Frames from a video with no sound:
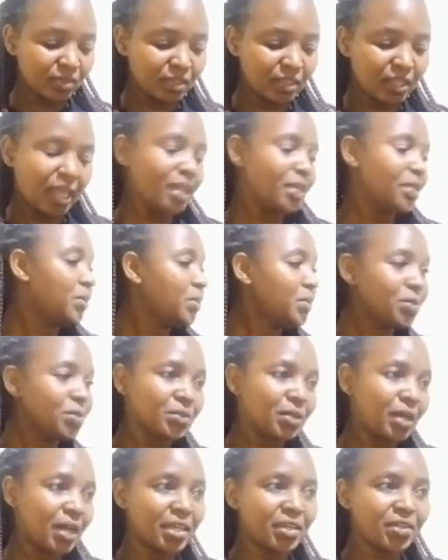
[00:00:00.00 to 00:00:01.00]
I don't
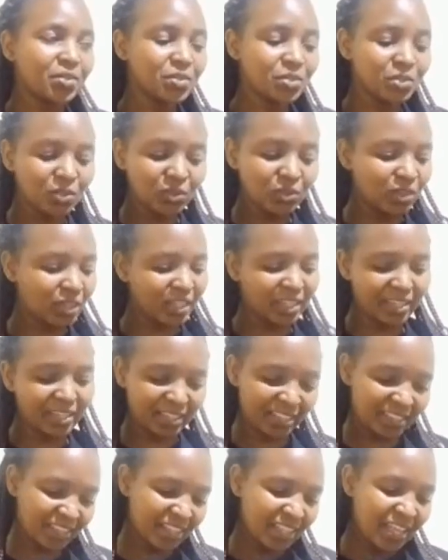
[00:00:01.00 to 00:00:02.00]
know
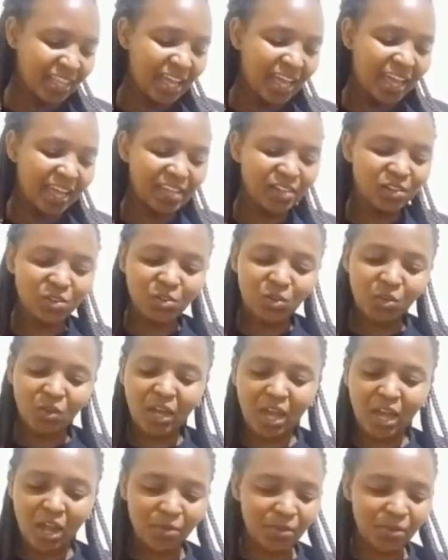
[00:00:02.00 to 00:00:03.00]

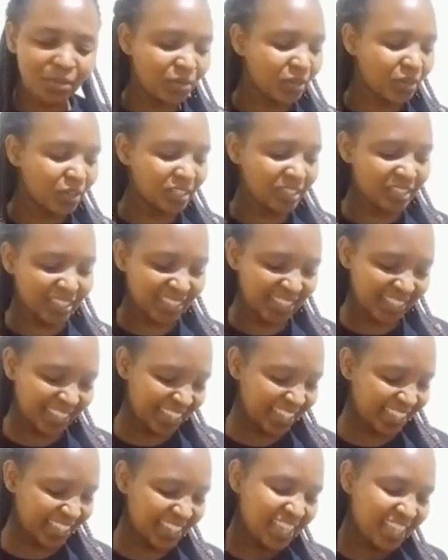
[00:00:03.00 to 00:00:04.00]
how you're going.
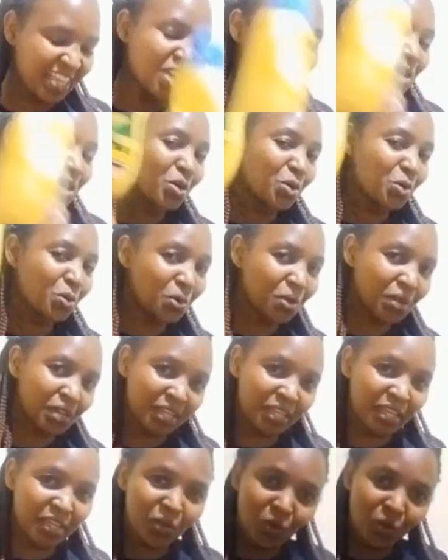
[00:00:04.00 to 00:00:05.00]

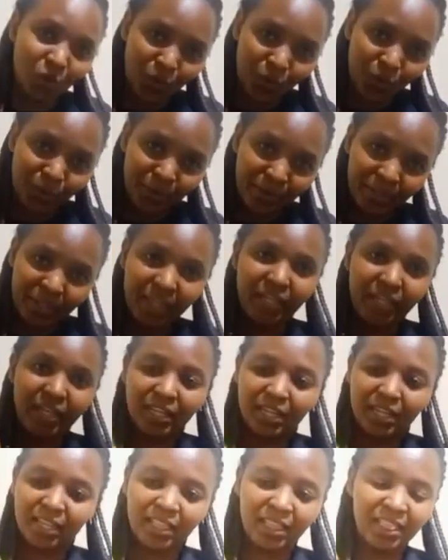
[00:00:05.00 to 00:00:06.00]
Cooking oil.
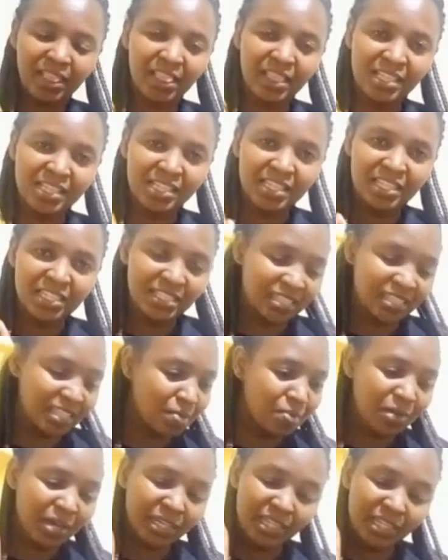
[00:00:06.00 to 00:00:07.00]

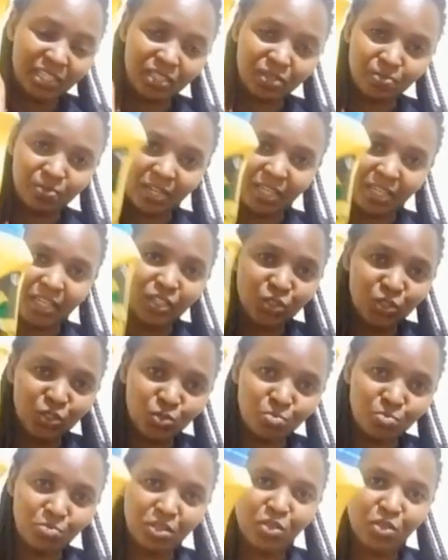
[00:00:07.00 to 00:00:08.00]
Someone explain to
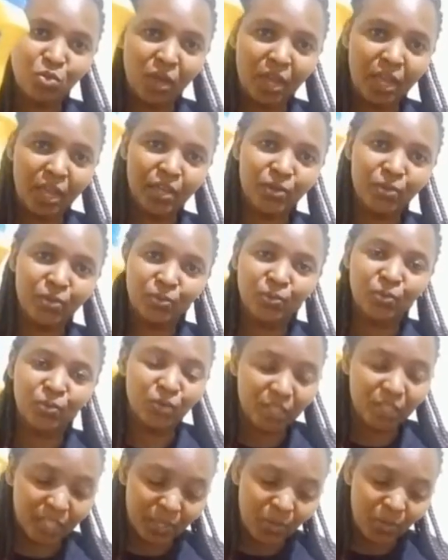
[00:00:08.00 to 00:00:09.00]
me why
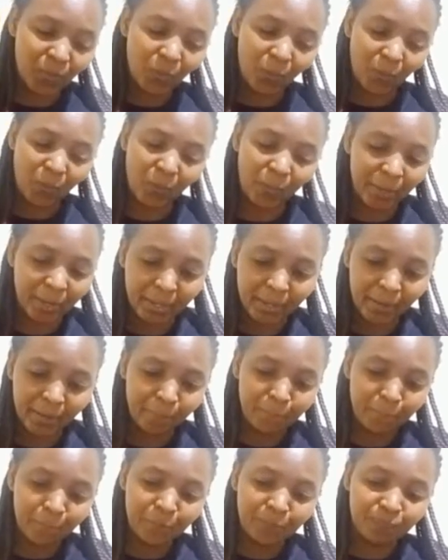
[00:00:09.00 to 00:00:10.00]
cooking oil
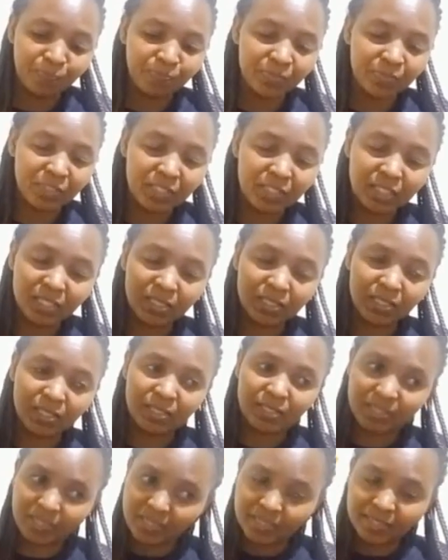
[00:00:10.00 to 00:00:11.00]

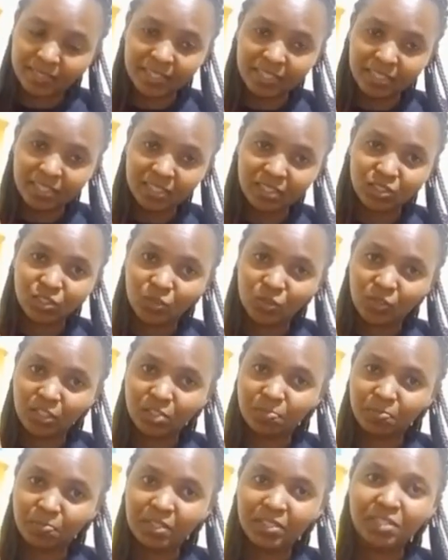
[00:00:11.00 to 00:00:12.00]
these days is so
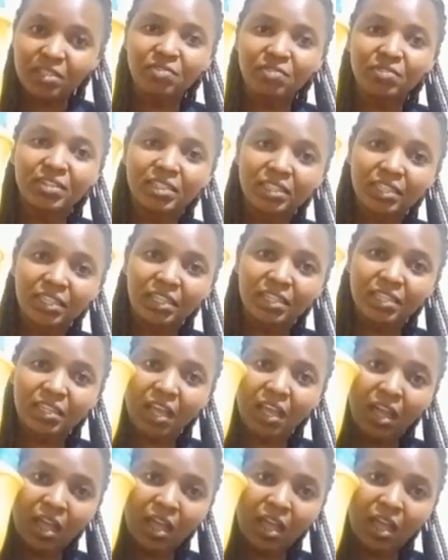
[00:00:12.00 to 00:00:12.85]
expensive in Kenya.